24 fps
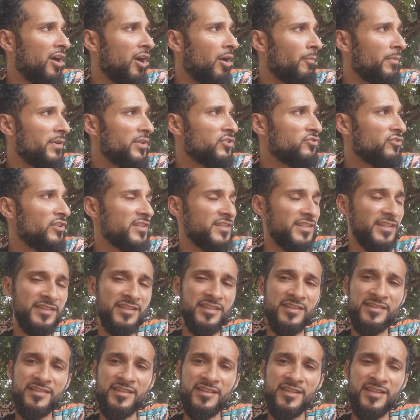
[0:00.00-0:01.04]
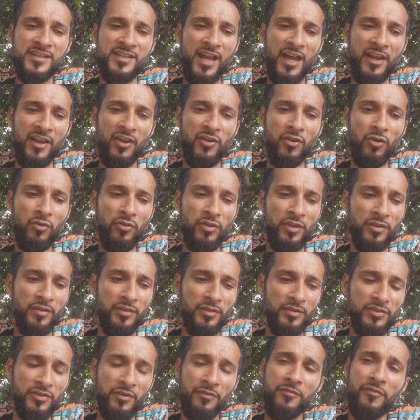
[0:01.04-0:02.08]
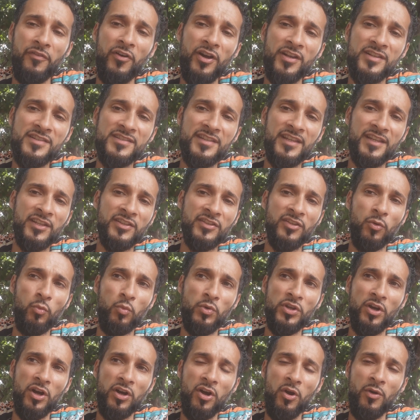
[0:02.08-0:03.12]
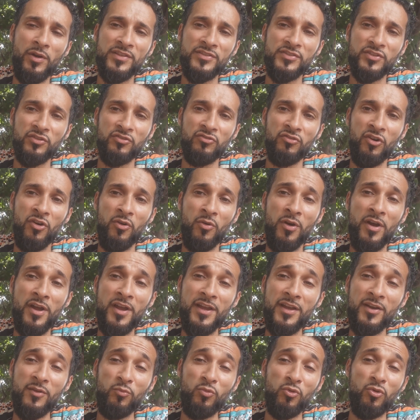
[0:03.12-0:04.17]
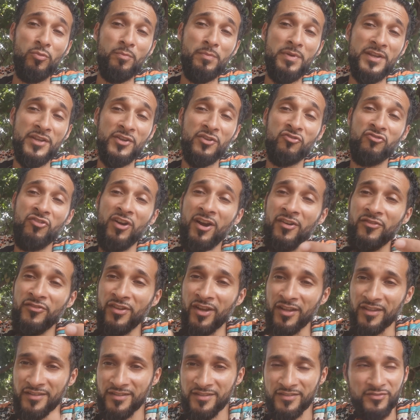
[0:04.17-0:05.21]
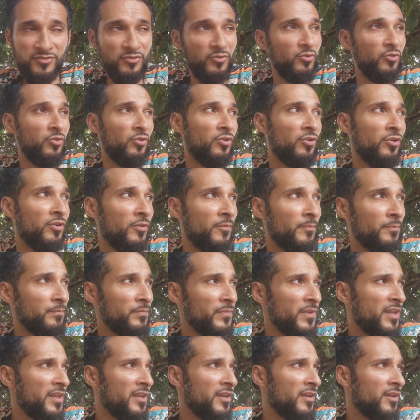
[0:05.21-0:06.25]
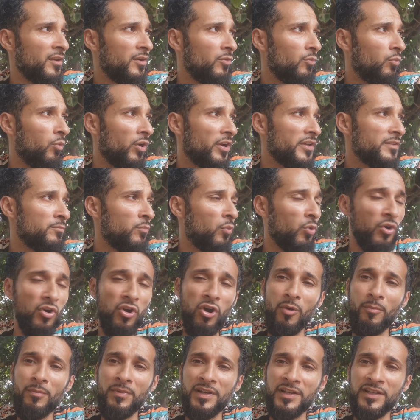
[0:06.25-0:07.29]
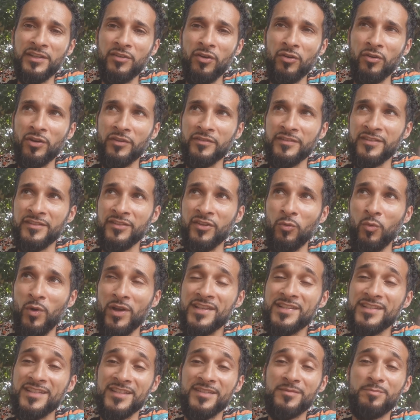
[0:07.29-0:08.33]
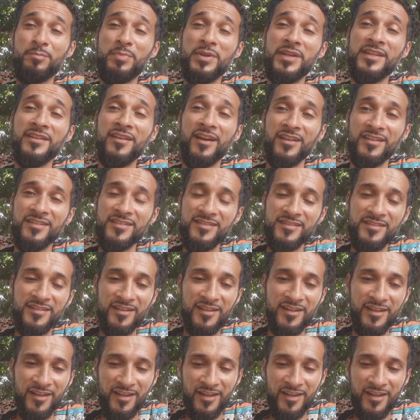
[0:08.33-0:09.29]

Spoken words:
I'm interested to see, and I know that the first thing that we are going to grow will be groundnuts, or what is more commonly known as in the West is peanuts.